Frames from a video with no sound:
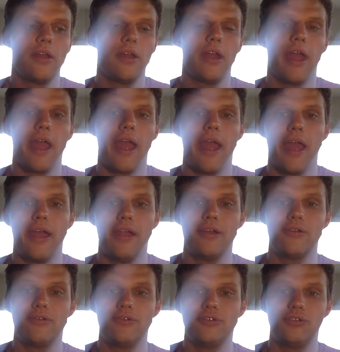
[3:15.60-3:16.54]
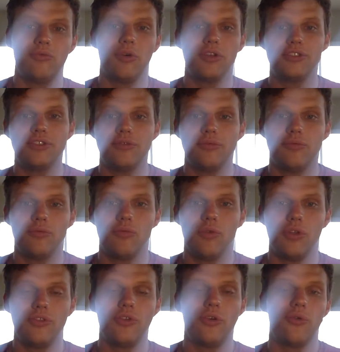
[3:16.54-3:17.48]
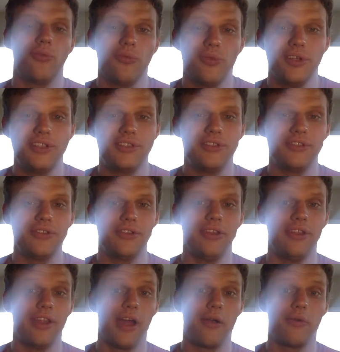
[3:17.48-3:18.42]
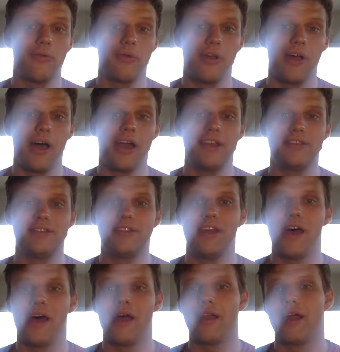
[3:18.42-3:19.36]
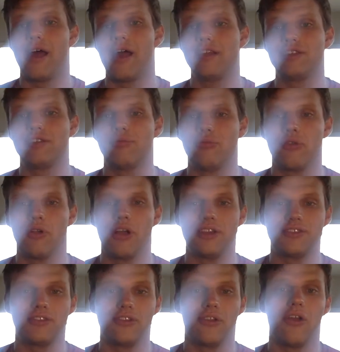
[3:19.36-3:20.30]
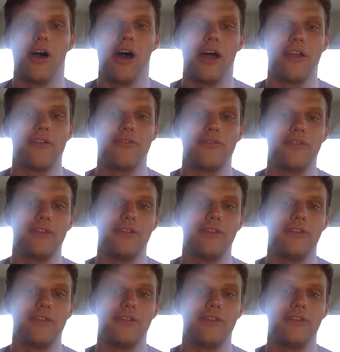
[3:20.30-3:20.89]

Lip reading: And it wasn't until recently that I realized that I suppressed a lot of